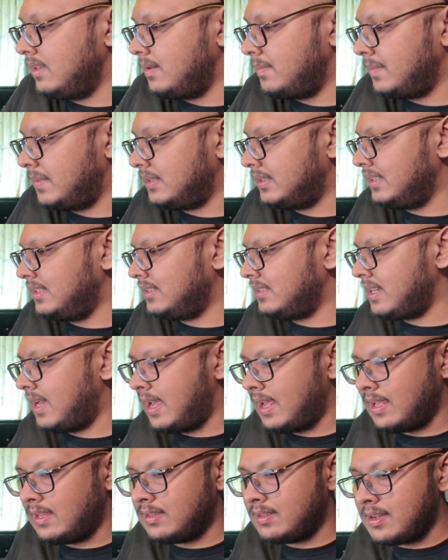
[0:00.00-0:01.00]
But this guy,
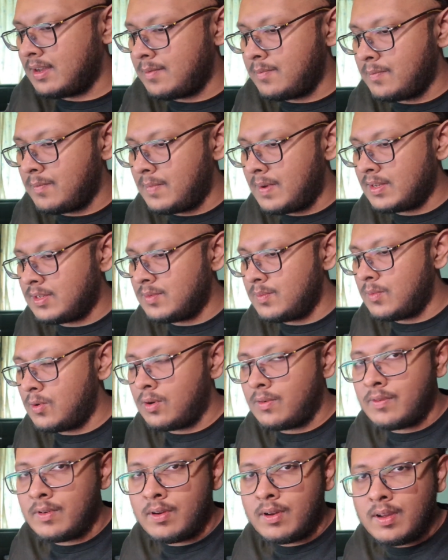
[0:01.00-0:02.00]
it's got much more
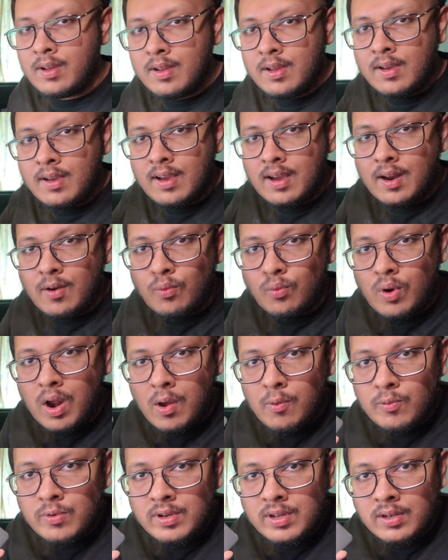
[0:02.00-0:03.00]
of a
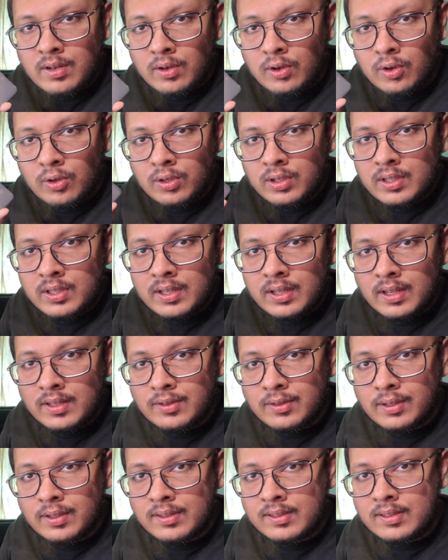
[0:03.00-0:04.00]
rounded look, as
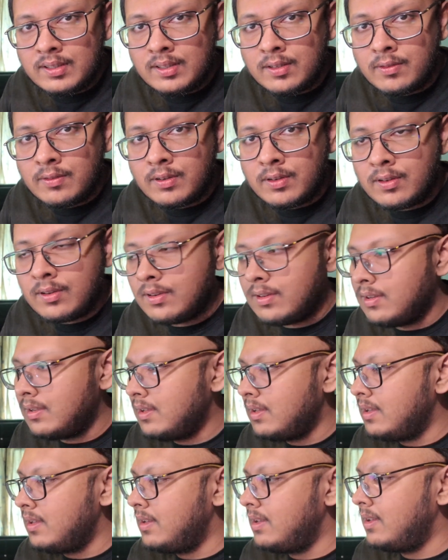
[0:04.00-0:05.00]
you can see over here.
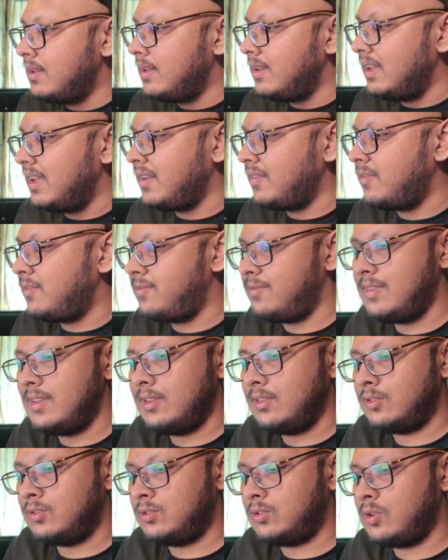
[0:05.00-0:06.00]
It
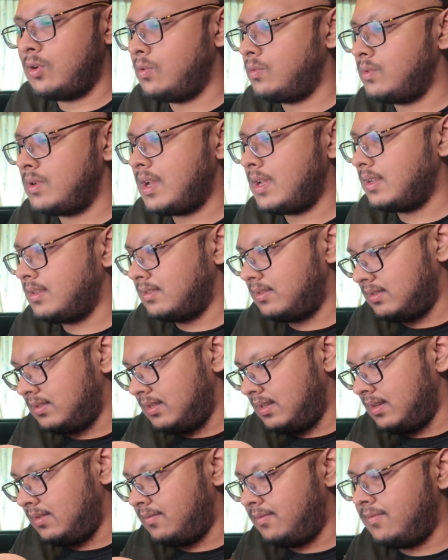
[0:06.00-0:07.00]
feels so nice,
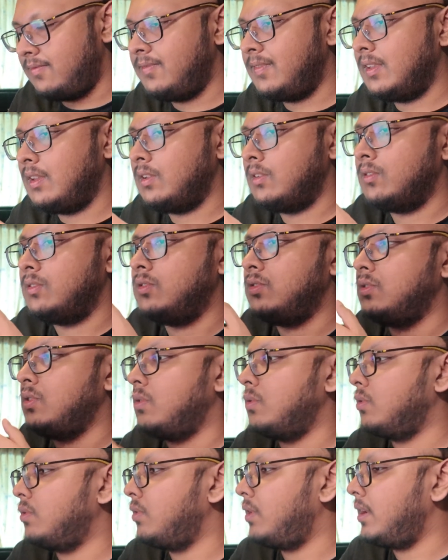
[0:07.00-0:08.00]
it feels
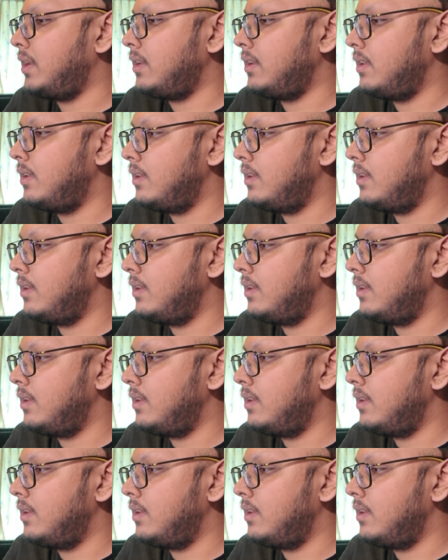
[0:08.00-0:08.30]
so great.